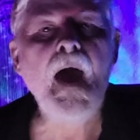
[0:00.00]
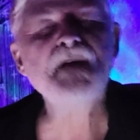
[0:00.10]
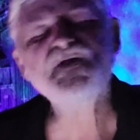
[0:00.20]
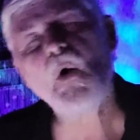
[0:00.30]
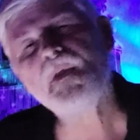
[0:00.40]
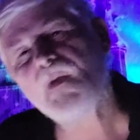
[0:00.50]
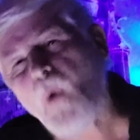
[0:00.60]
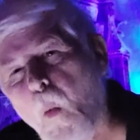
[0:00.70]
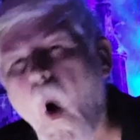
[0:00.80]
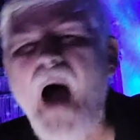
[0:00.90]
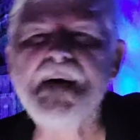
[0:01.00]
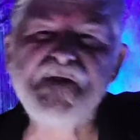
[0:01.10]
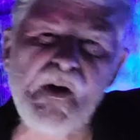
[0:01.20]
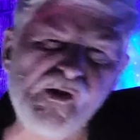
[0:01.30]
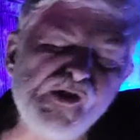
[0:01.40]
and so that the
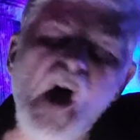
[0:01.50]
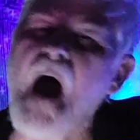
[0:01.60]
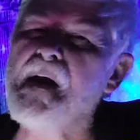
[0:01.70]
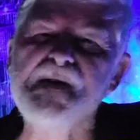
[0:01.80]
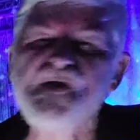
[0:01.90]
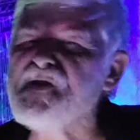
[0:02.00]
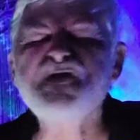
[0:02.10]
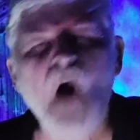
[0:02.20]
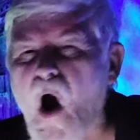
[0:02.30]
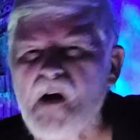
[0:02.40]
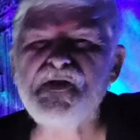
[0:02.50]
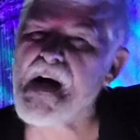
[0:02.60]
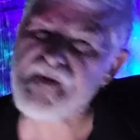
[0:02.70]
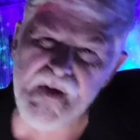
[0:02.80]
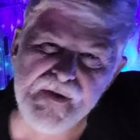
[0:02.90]
wise can shine as the stars,
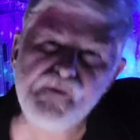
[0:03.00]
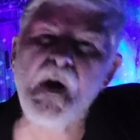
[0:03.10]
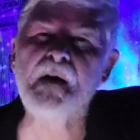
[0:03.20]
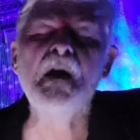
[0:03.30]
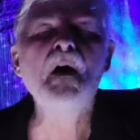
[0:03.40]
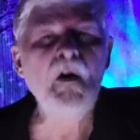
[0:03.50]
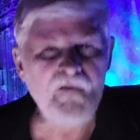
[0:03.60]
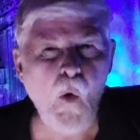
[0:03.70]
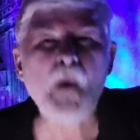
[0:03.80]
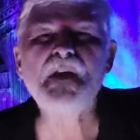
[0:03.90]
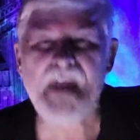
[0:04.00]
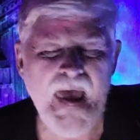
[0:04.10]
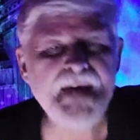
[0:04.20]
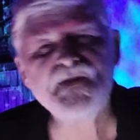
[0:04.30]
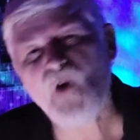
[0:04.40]
as it is written, for the
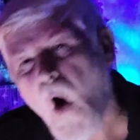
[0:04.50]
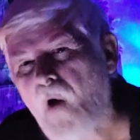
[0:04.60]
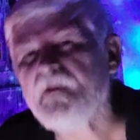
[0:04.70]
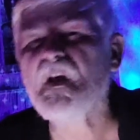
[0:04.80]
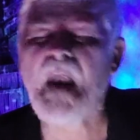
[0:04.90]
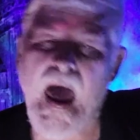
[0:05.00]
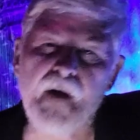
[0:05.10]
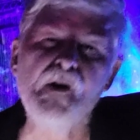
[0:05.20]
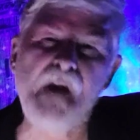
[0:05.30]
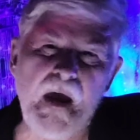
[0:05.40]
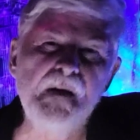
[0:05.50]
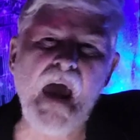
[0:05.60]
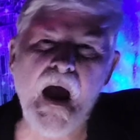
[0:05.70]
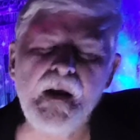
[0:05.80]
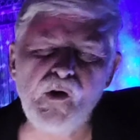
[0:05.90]
days of the latter day
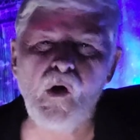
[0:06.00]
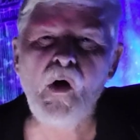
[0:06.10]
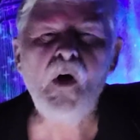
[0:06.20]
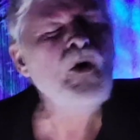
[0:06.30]
Daniel.